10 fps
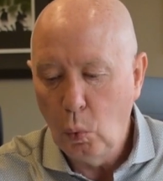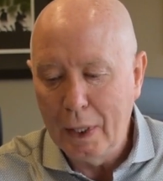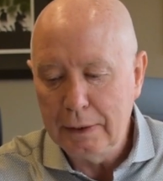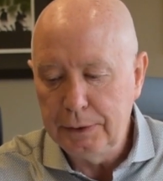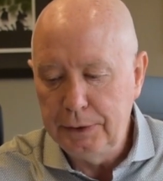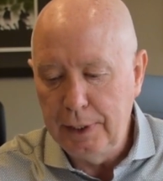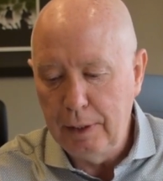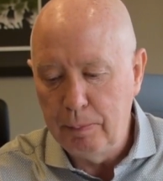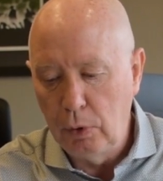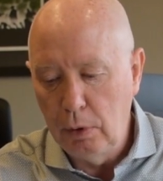What is the
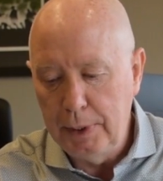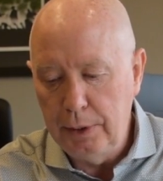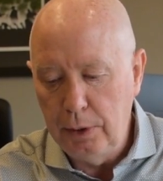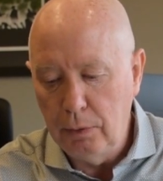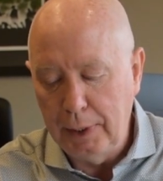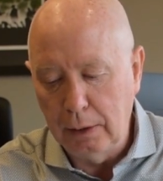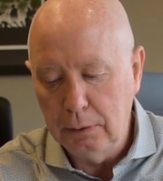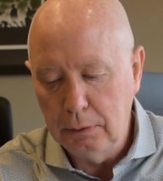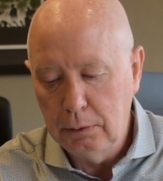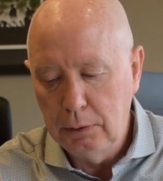city of Burnaby doing
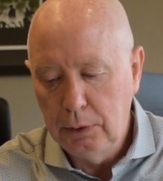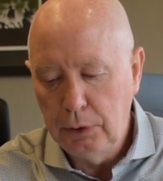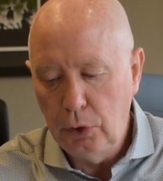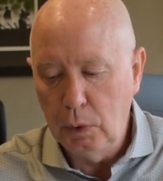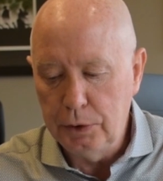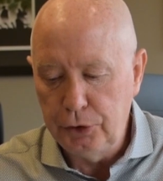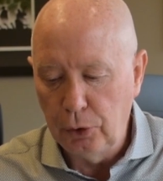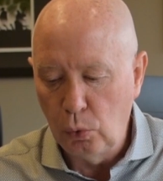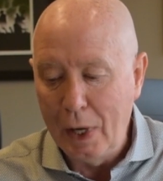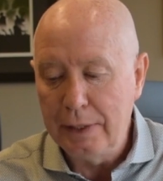to
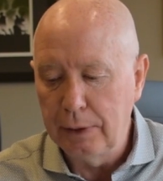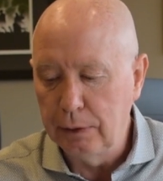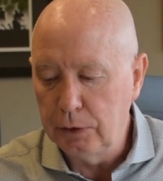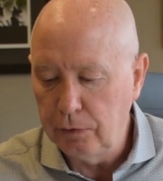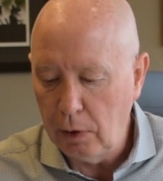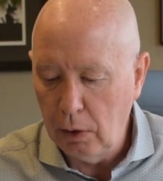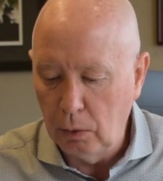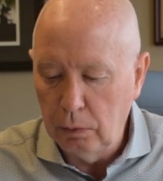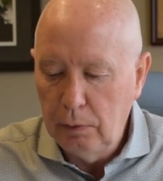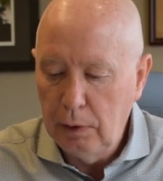ensure residents
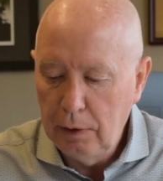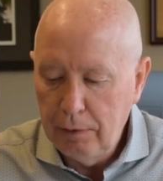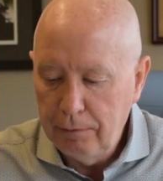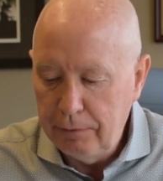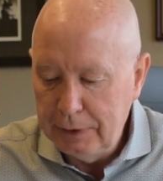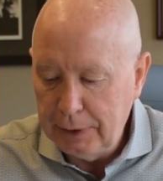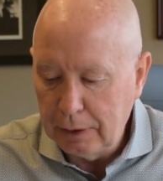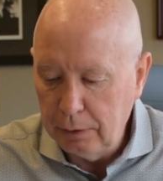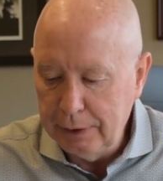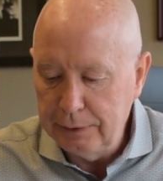follow
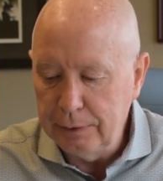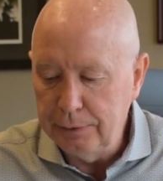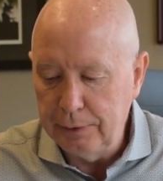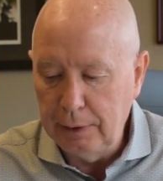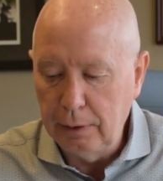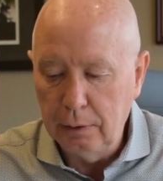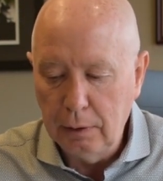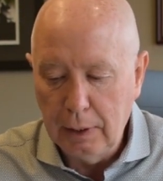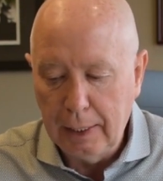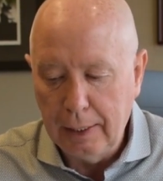physical distancing
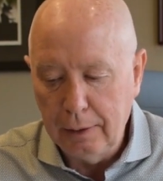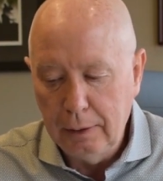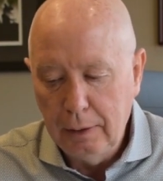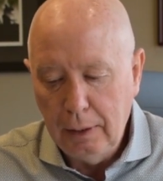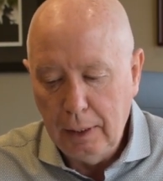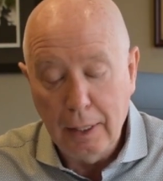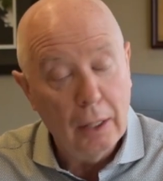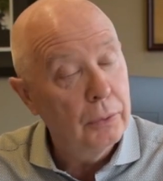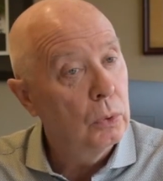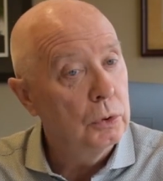in
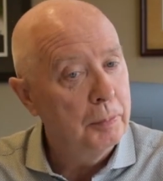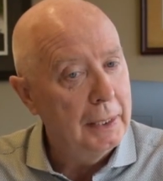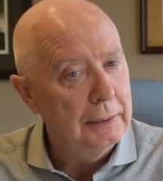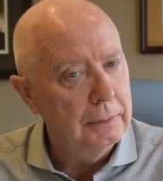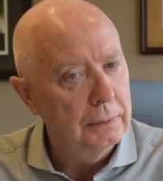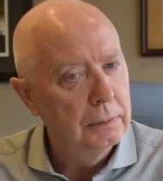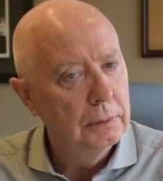outdoor spaces?